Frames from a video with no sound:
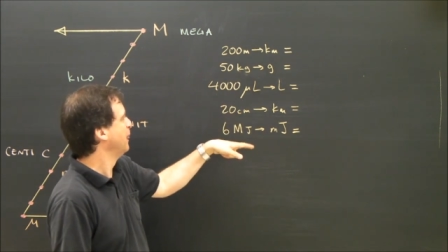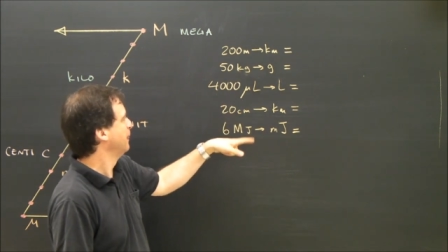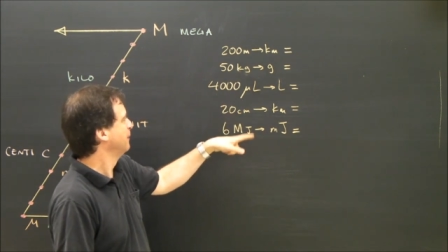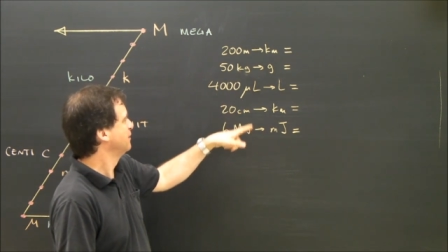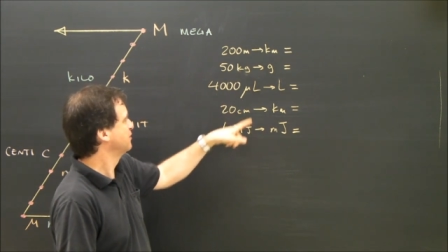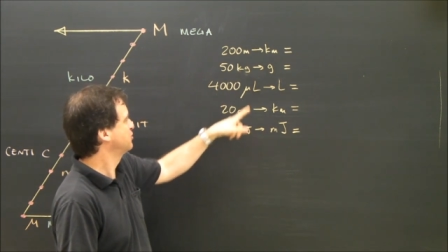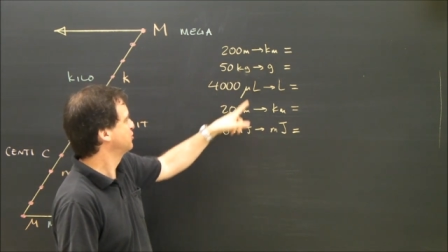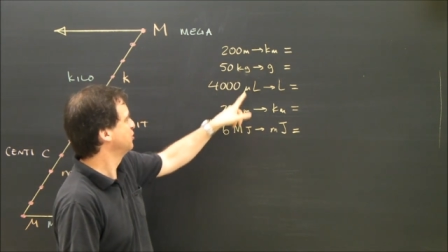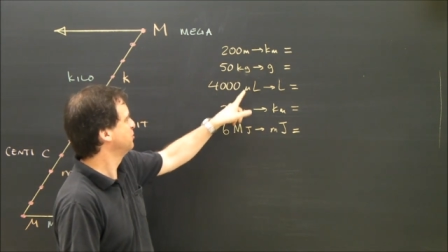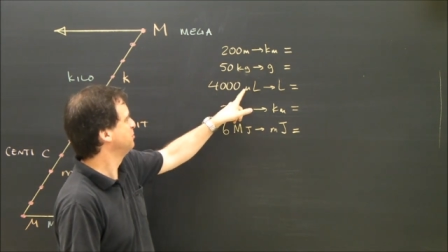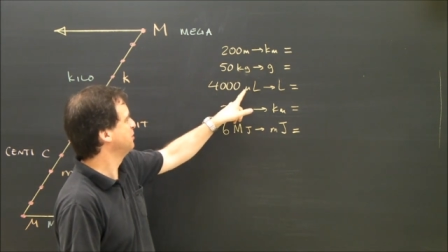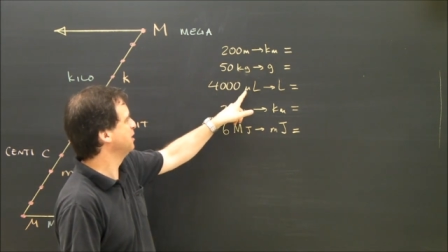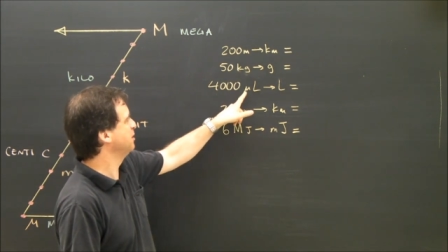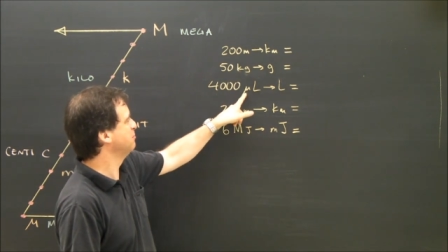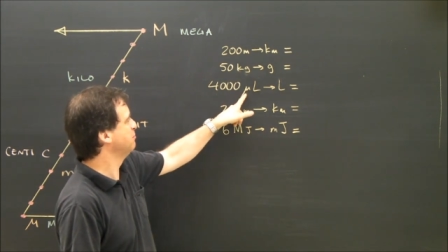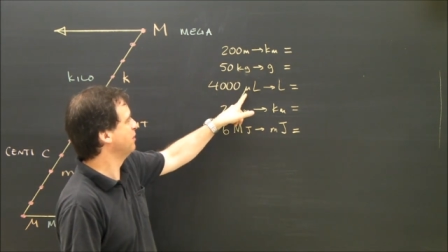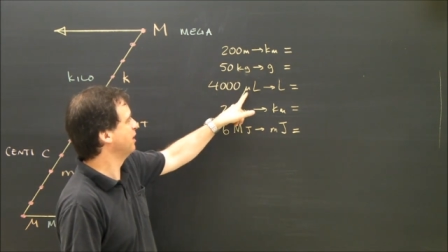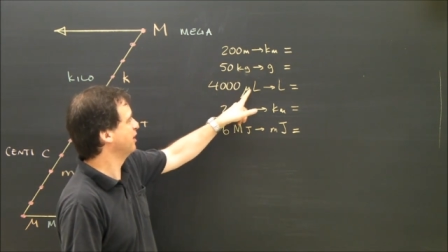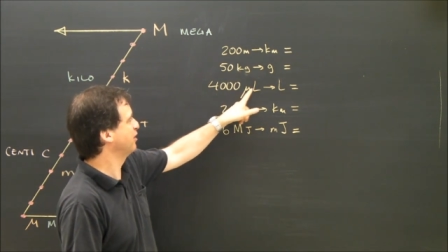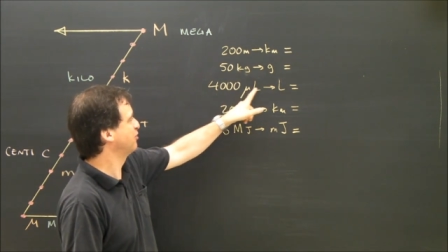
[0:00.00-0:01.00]
This could be
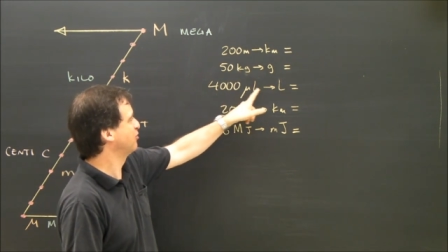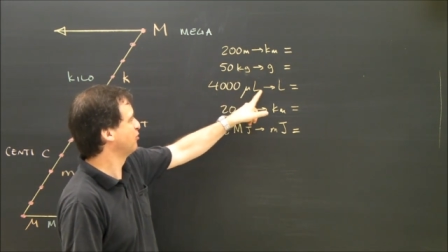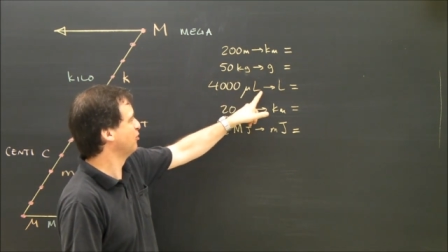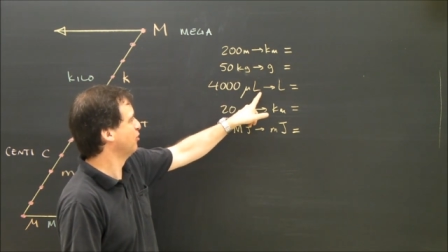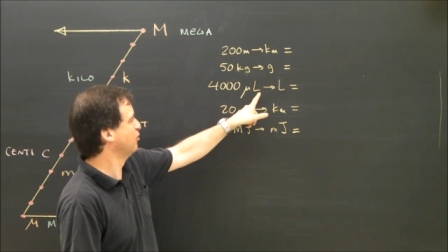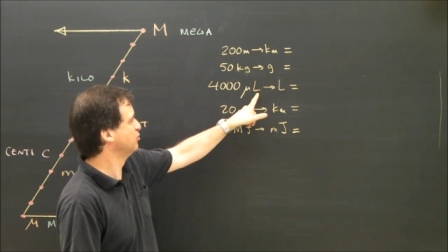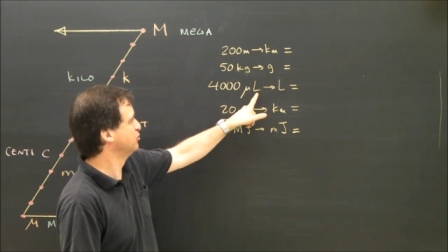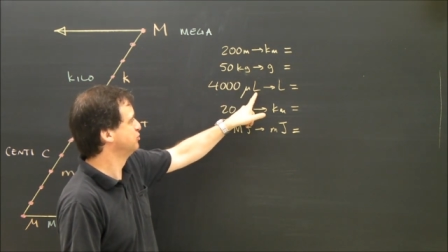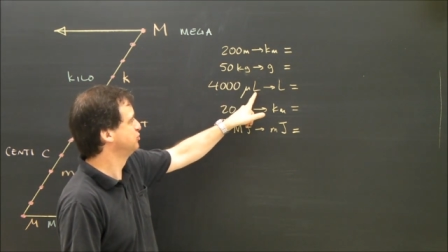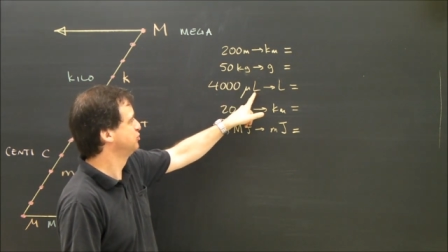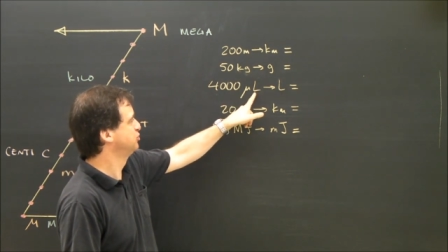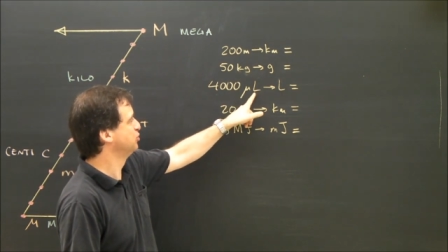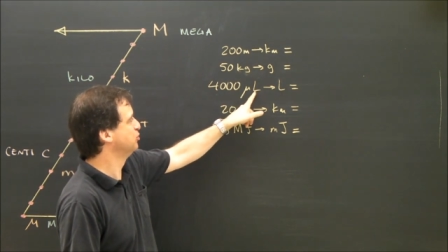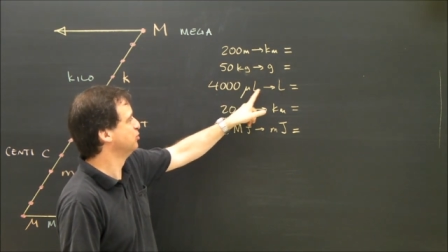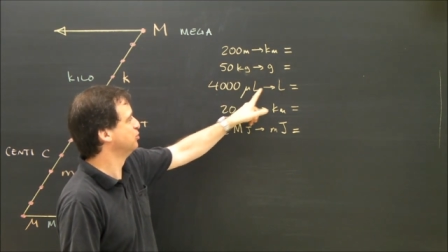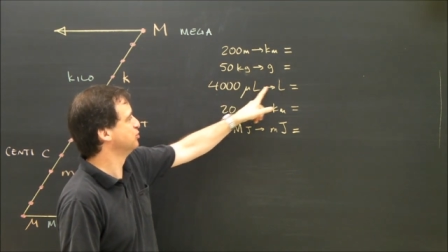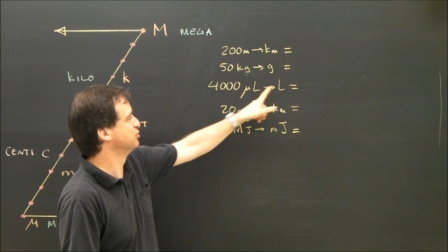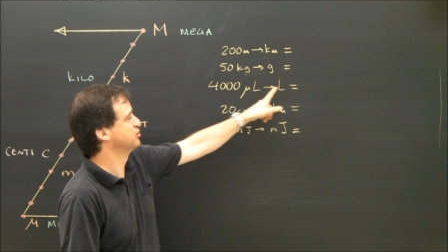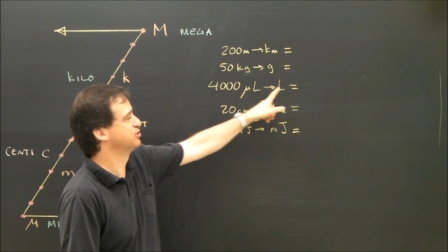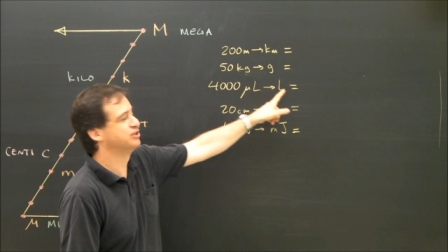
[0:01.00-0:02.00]

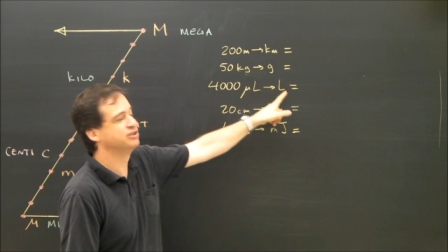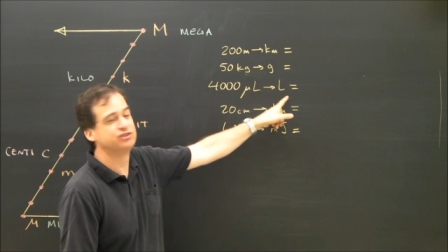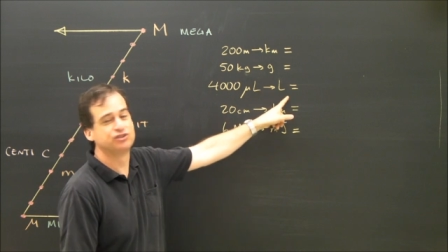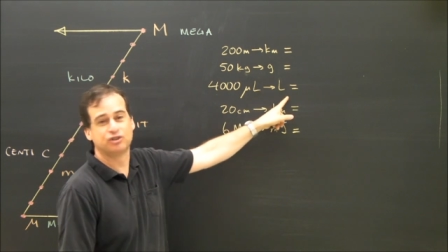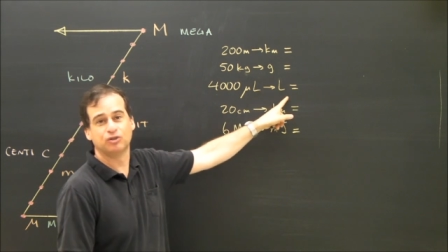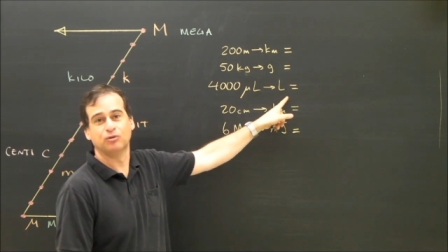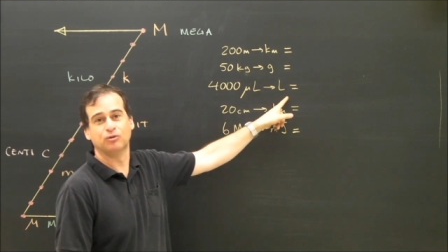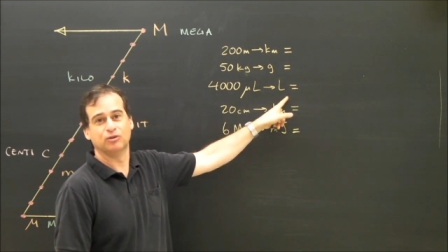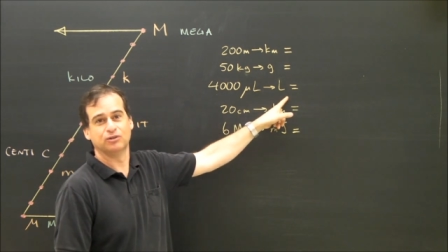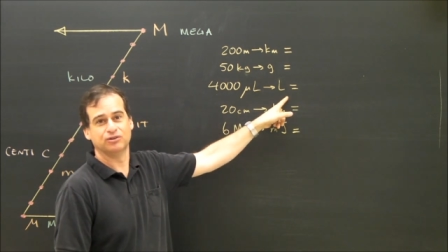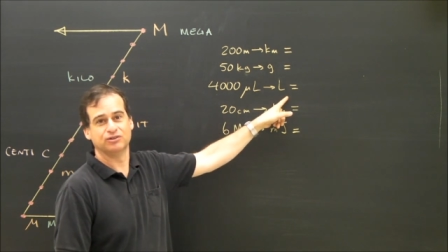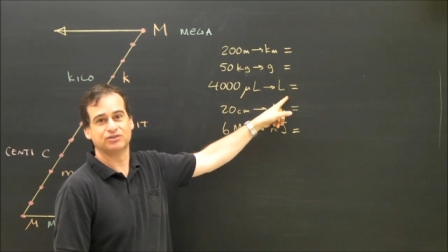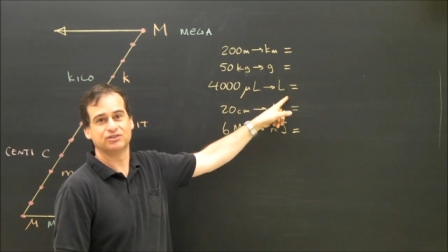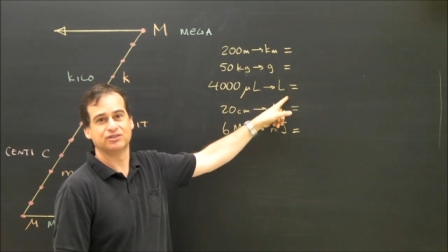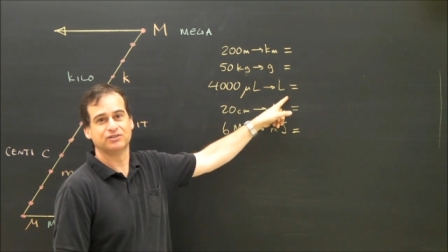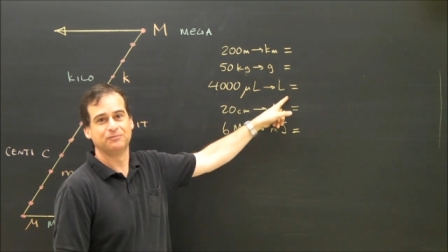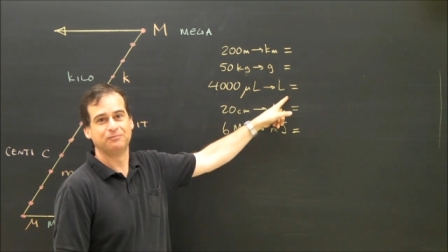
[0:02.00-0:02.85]
microjoules to joules.